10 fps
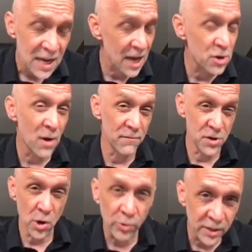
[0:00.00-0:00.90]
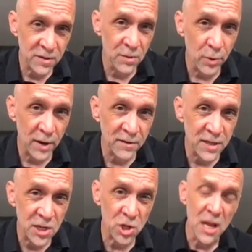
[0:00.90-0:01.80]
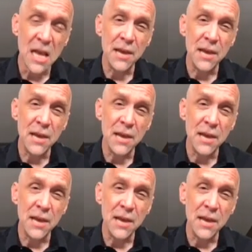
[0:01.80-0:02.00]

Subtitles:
and you have no listing presentation,